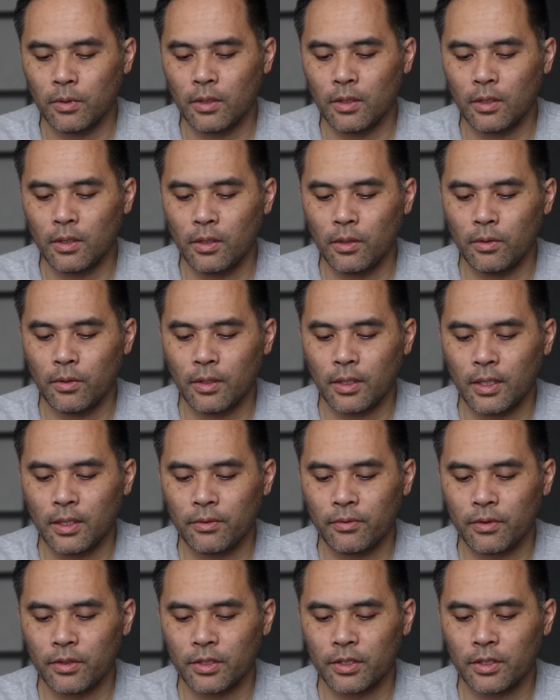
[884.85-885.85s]
the Note
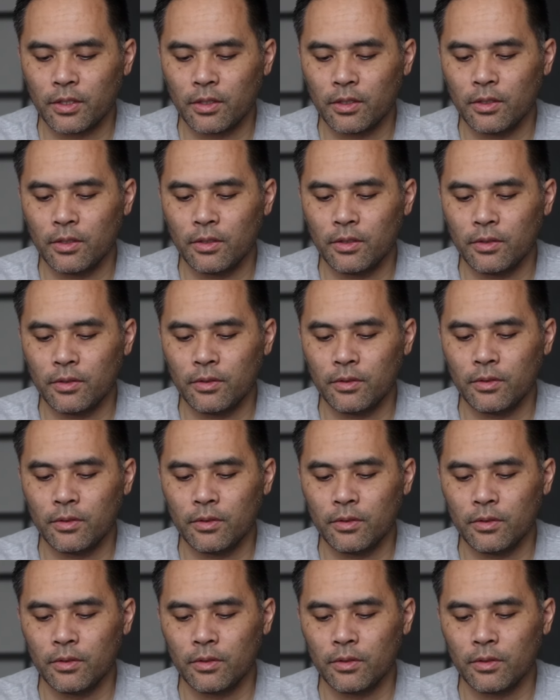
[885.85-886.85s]
9 for sure.
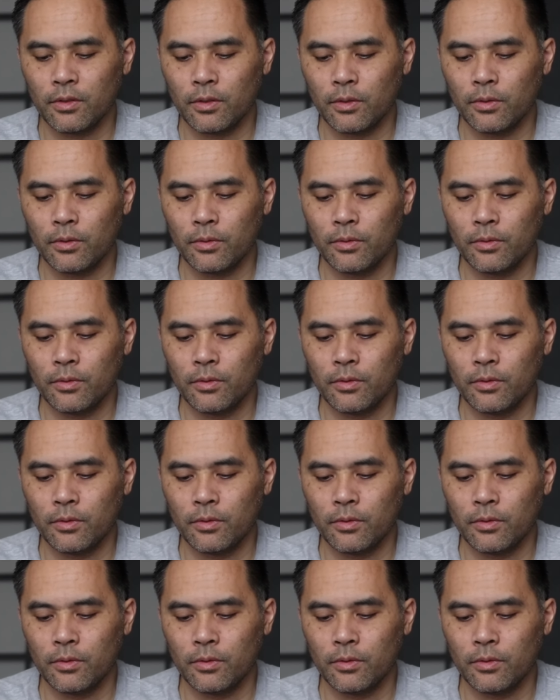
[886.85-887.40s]
So